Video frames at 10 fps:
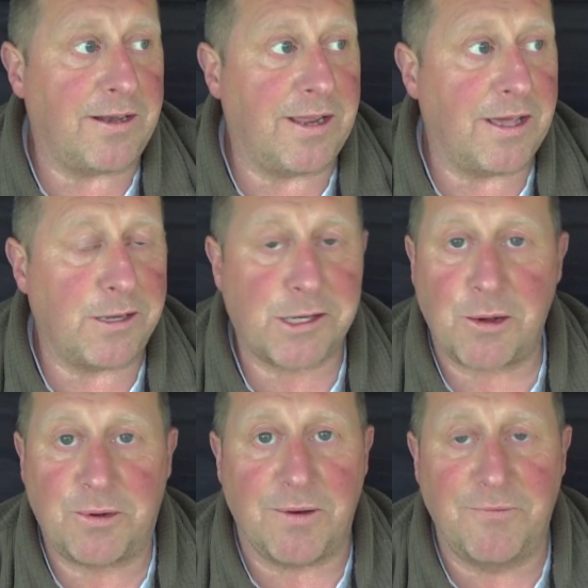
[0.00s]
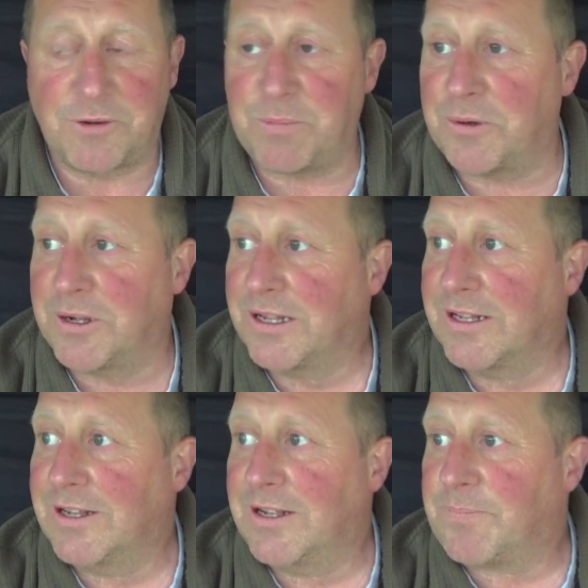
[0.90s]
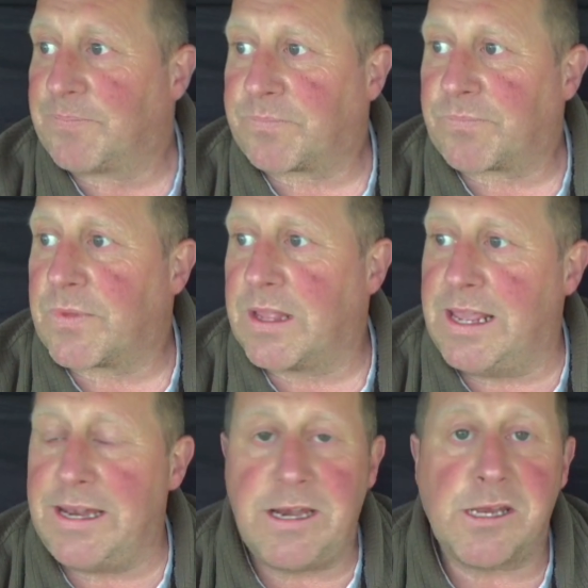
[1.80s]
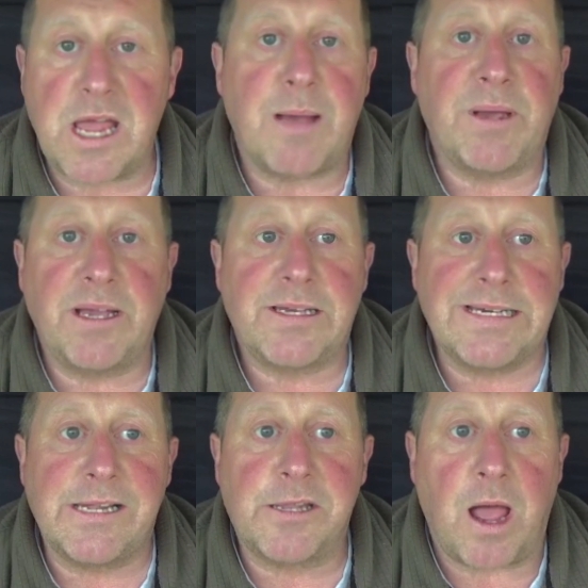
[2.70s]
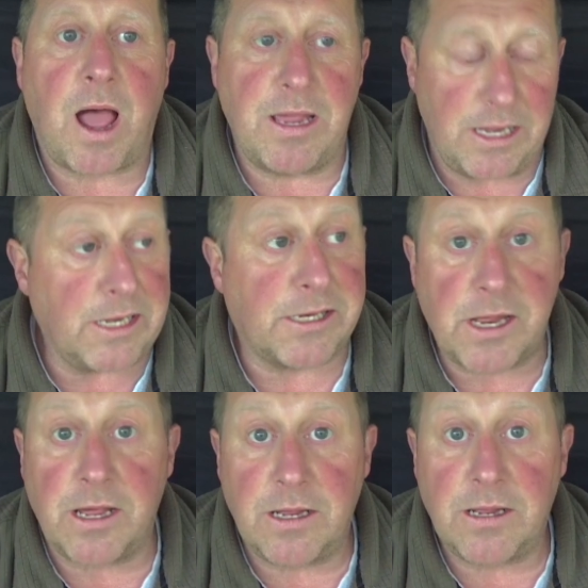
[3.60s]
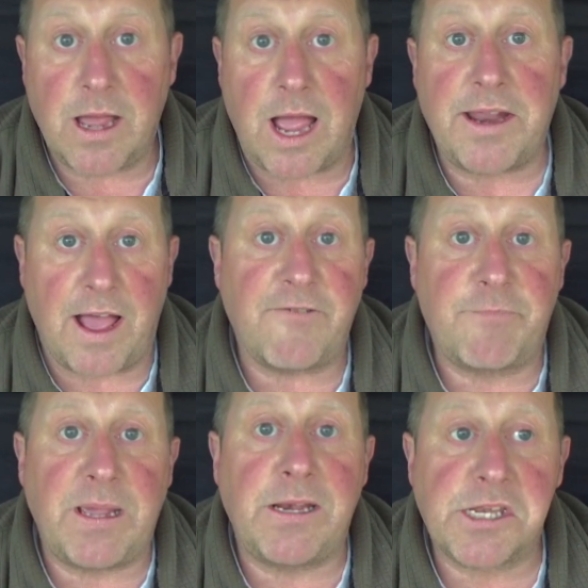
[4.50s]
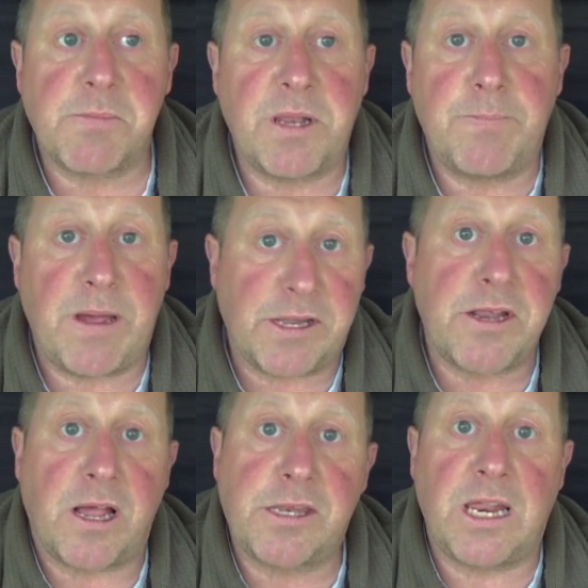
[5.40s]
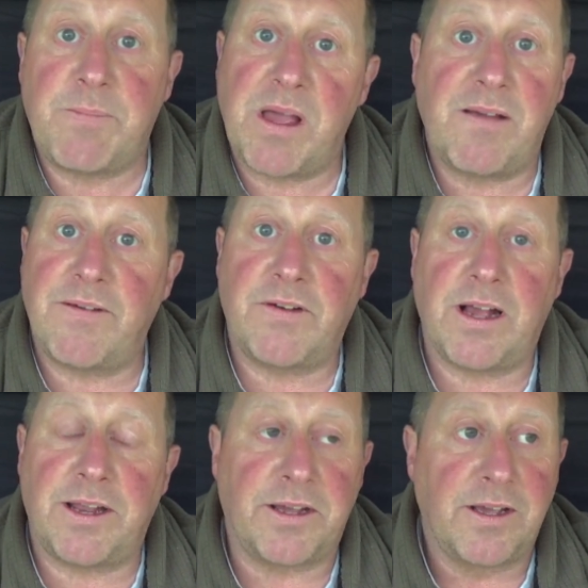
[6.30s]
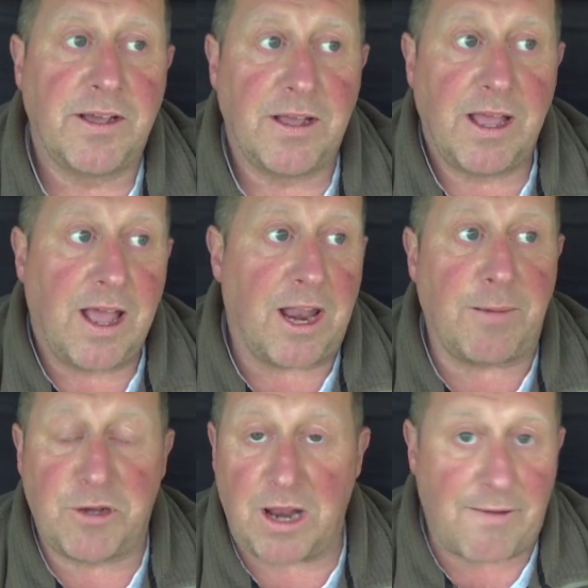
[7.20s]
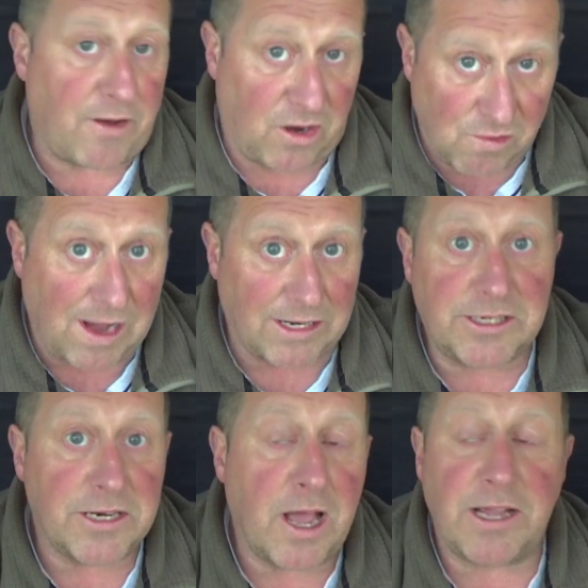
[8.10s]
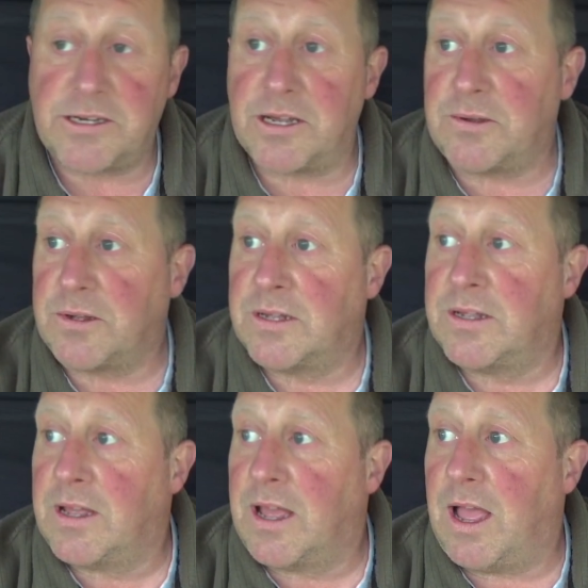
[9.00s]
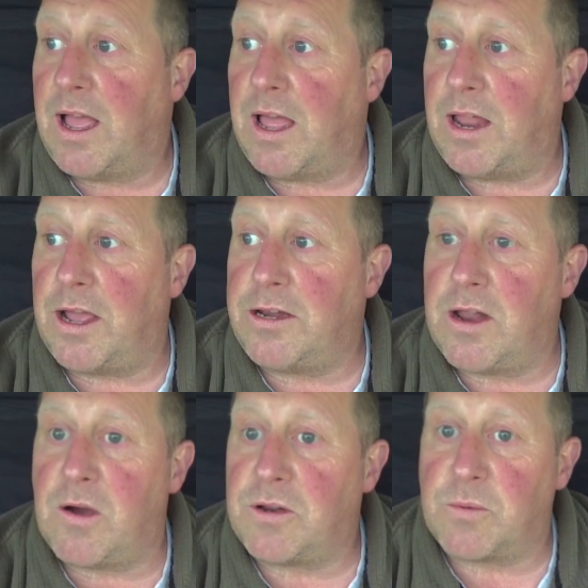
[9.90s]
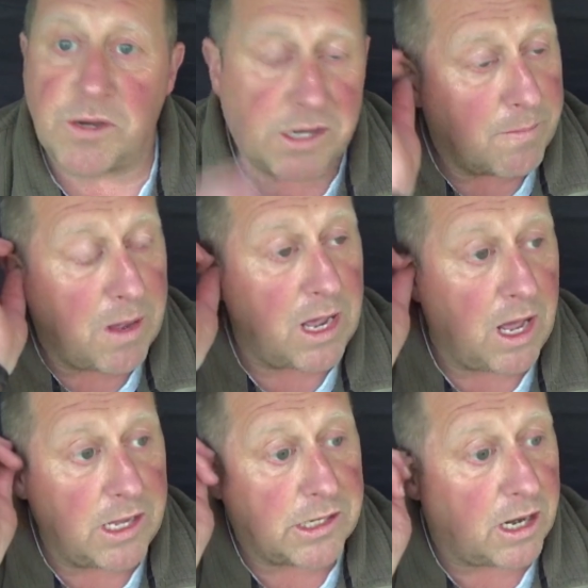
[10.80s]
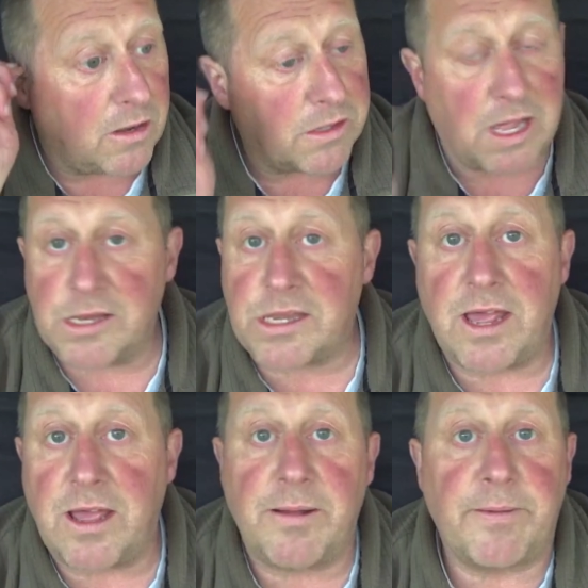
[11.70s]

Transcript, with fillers: and it's so comfortable in this hammock is is and have been some of the best night's sleep I have ever had. And I'm going to have a cracker tonight too. Uh, and I know that once my eyes closed, that's it.